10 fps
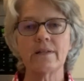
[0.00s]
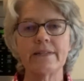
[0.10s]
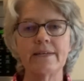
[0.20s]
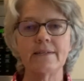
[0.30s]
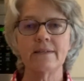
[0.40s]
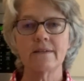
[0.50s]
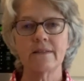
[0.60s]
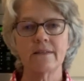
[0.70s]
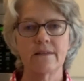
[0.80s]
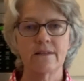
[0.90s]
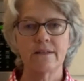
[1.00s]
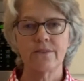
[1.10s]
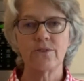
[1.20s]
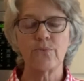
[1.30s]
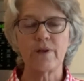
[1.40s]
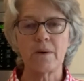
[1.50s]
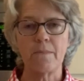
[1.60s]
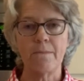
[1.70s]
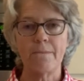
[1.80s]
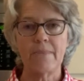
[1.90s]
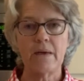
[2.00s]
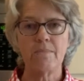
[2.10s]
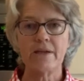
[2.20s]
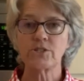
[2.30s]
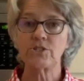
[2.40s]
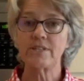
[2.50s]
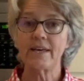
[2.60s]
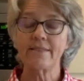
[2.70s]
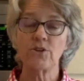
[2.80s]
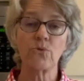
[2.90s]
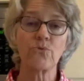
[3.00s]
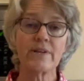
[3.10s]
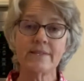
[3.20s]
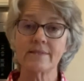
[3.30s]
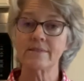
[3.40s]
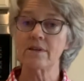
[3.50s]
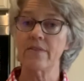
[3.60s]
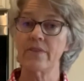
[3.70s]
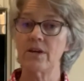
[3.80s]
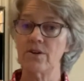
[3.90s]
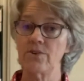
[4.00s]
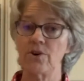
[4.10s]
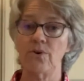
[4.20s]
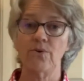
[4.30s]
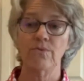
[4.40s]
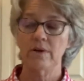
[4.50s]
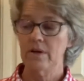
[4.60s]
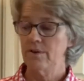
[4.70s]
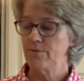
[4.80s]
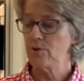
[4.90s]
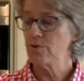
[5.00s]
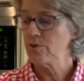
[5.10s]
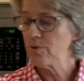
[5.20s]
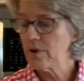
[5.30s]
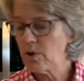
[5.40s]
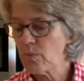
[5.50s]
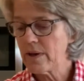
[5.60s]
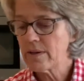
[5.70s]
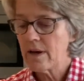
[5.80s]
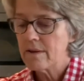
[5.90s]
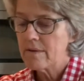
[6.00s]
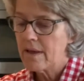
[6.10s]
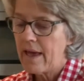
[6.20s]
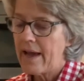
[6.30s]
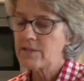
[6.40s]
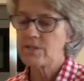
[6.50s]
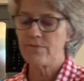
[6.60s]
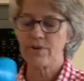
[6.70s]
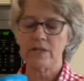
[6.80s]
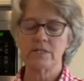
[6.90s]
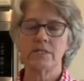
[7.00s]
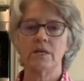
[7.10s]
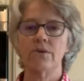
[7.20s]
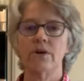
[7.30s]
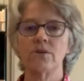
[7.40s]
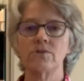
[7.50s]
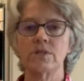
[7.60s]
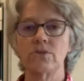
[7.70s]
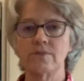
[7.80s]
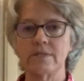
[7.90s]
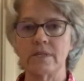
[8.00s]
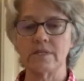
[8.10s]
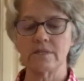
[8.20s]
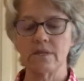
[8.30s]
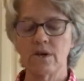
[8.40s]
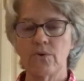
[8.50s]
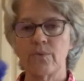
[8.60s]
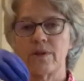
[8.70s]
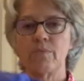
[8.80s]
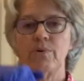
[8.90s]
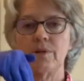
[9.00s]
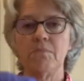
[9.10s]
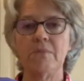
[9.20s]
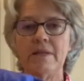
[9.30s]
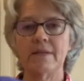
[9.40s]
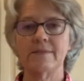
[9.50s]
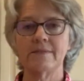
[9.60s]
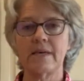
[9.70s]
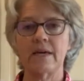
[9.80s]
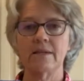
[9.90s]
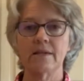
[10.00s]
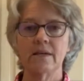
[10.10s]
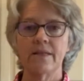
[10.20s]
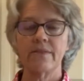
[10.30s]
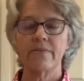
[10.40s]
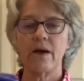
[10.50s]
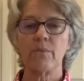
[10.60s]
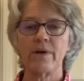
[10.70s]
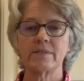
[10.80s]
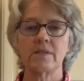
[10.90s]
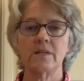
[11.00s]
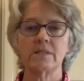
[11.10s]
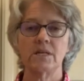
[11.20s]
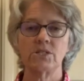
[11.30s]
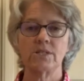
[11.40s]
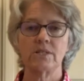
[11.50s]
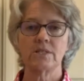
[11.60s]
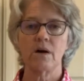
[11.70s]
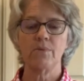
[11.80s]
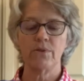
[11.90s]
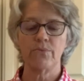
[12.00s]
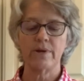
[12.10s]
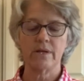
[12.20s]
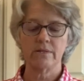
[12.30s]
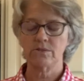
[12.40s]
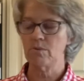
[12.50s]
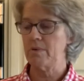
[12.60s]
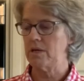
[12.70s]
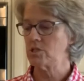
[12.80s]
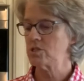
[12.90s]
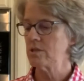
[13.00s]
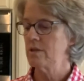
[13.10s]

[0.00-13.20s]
clean the rim and make sure no grease is on there, no food or whatnot. Actually, I forgot to tell you, I usually use this when I'm putting meat inside. Then that way it's not touching the top of the ring so much.